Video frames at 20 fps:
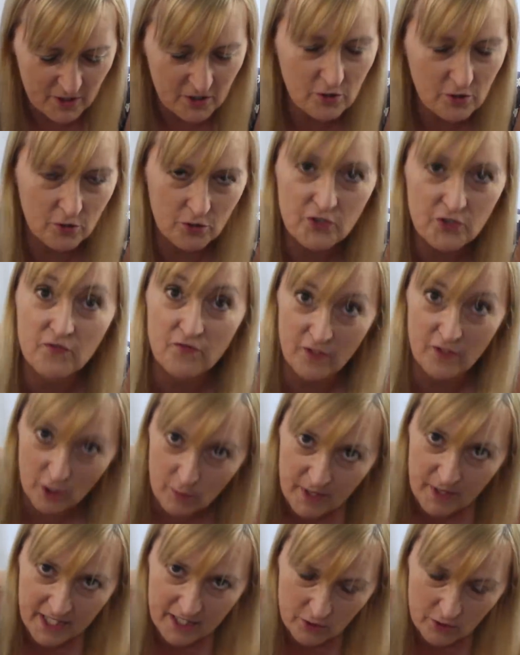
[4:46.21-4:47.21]
And of course,
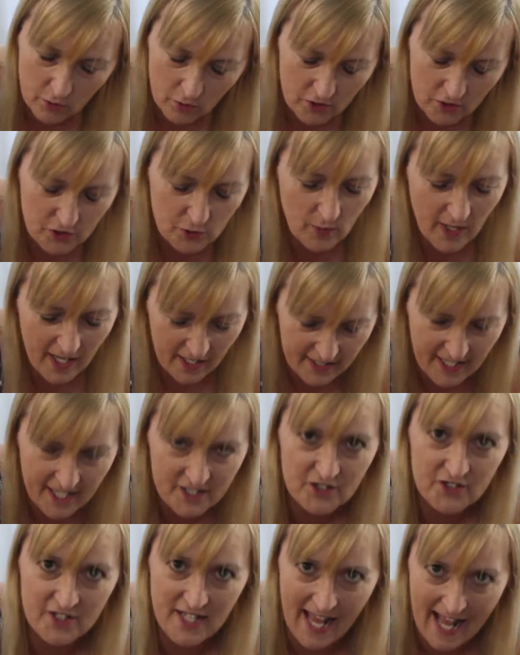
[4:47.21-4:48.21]
filming it all as well,
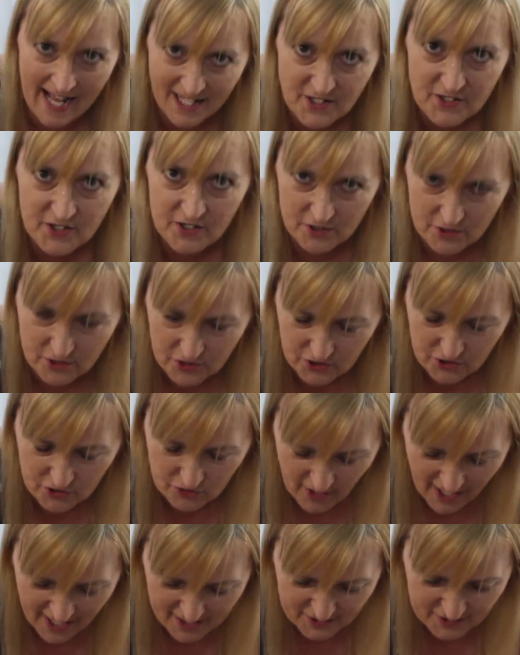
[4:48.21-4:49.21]
that just adds to the
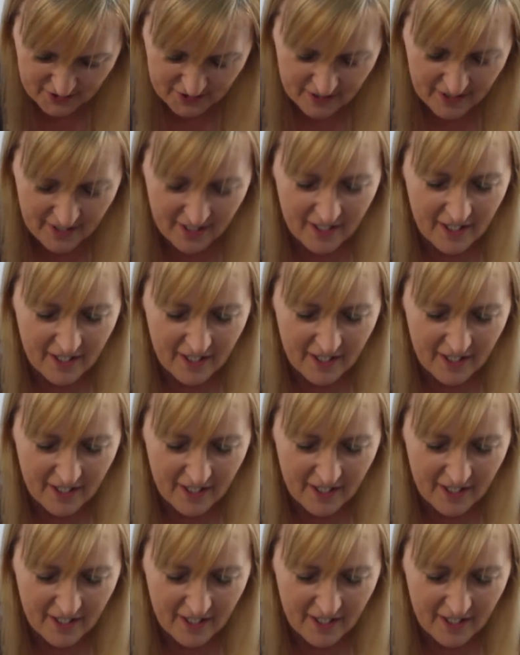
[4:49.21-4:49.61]
stress.